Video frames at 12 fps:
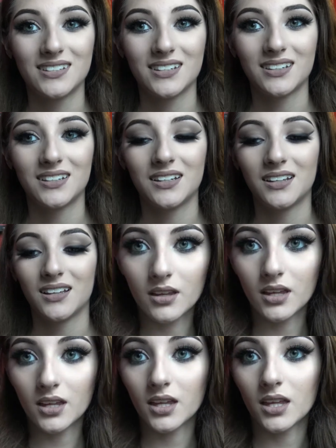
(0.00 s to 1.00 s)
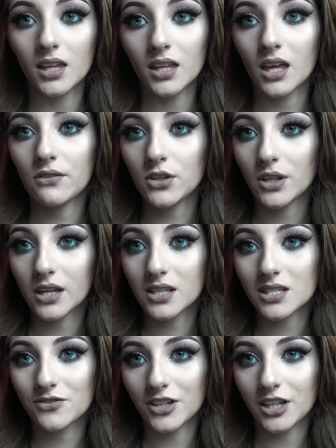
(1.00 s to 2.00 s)
did. If you like
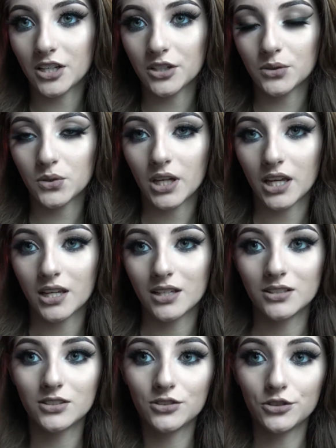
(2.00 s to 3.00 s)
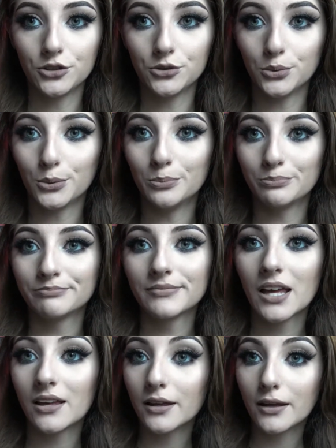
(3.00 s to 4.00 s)
this video and you
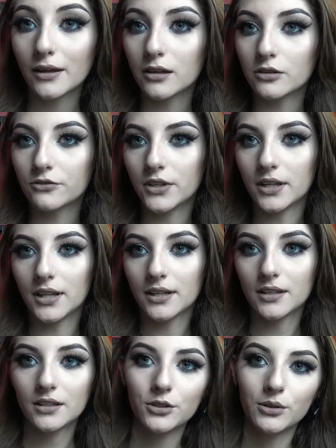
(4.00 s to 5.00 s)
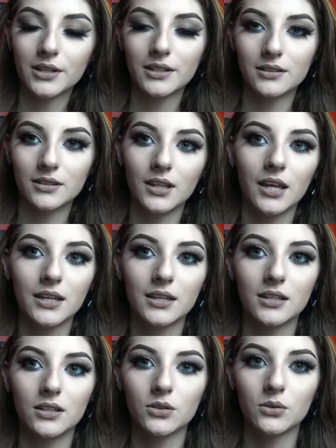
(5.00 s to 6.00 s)
feel like it, you can like
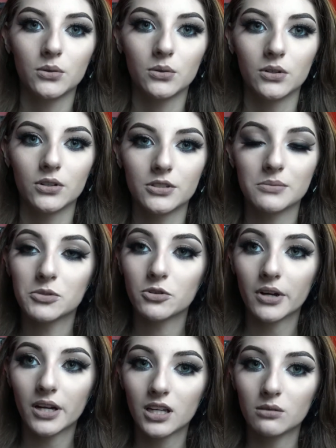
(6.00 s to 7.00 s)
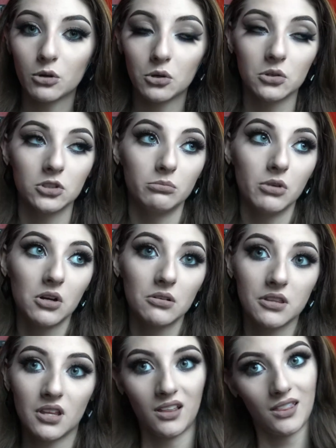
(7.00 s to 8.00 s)
it or subscribe or do
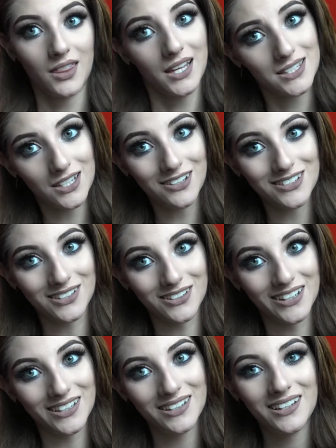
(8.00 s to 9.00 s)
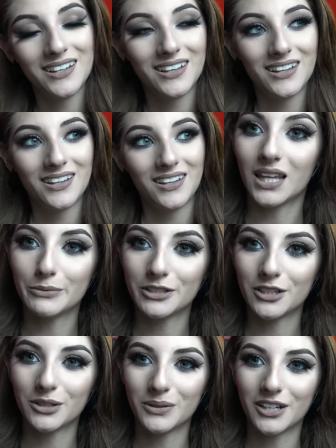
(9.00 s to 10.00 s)
both. That's also great. Let me
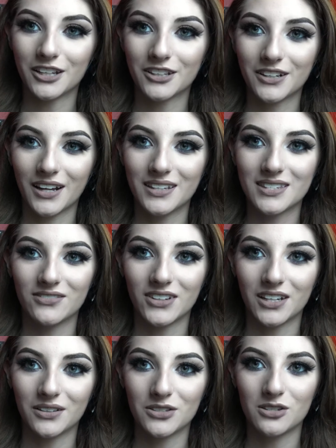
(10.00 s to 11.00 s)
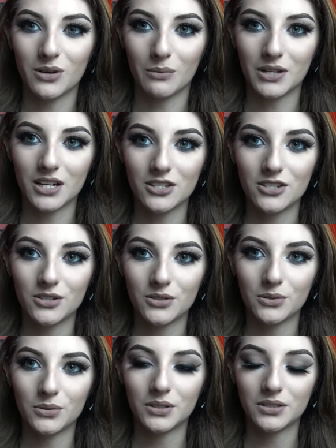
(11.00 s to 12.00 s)
know what other kinds of videos you want me to
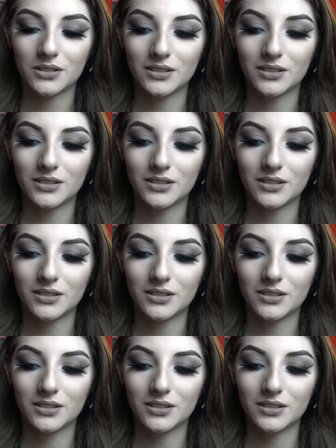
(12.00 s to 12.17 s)
do,